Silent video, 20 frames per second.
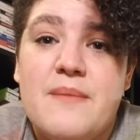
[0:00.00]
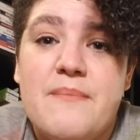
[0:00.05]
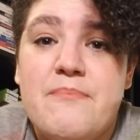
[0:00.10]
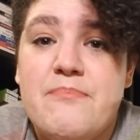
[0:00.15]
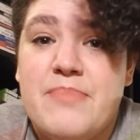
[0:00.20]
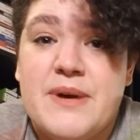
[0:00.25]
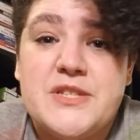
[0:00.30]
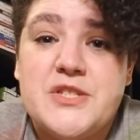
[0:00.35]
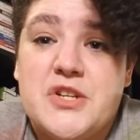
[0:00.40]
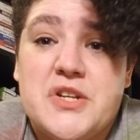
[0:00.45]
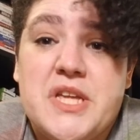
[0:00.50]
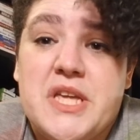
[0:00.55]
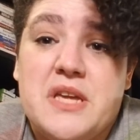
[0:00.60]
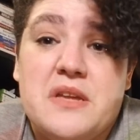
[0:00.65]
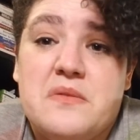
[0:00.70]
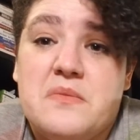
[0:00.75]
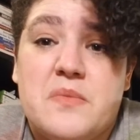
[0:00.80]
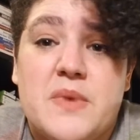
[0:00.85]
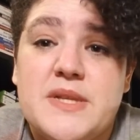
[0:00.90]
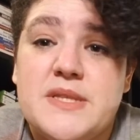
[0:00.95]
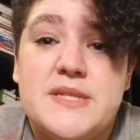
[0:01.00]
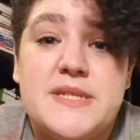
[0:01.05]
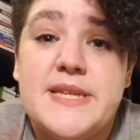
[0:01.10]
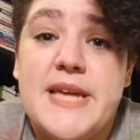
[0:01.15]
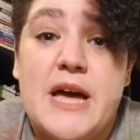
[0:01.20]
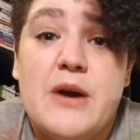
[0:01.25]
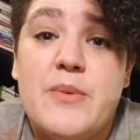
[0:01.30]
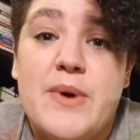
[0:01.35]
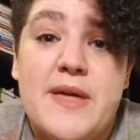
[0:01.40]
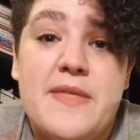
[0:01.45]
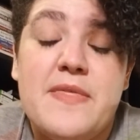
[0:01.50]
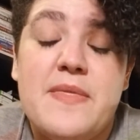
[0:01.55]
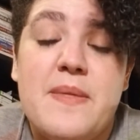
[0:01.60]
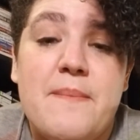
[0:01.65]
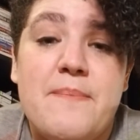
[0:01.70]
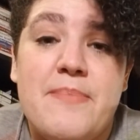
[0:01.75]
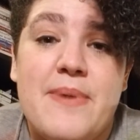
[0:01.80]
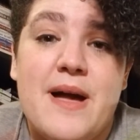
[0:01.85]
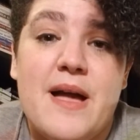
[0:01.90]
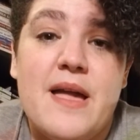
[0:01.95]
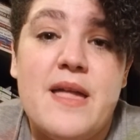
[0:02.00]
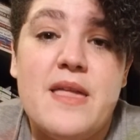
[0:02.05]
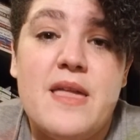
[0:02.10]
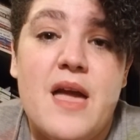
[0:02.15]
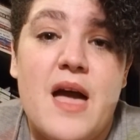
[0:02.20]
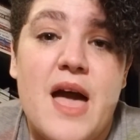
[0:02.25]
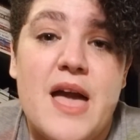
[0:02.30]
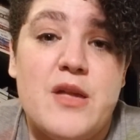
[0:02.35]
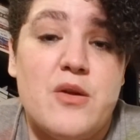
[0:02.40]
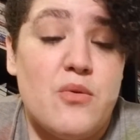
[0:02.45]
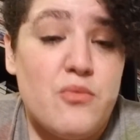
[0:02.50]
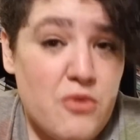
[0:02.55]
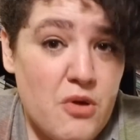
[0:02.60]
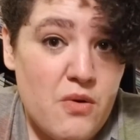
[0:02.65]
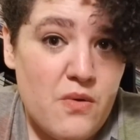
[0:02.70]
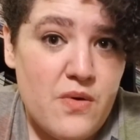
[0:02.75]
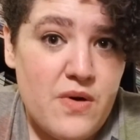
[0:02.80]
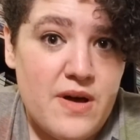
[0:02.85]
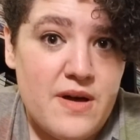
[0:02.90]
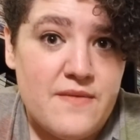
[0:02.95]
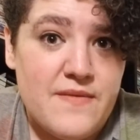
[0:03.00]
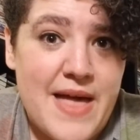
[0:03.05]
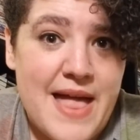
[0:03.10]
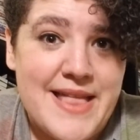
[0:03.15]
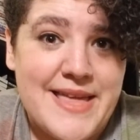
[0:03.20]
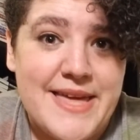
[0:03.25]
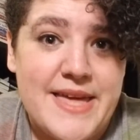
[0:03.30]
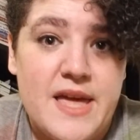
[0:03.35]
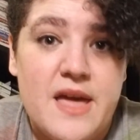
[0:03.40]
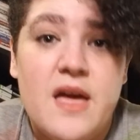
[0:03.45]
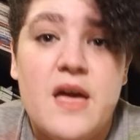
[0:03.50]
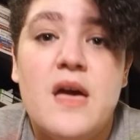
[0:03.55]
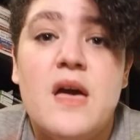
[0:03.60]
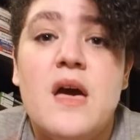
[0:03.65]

Buster Keaton wants to get with, but I don't know of any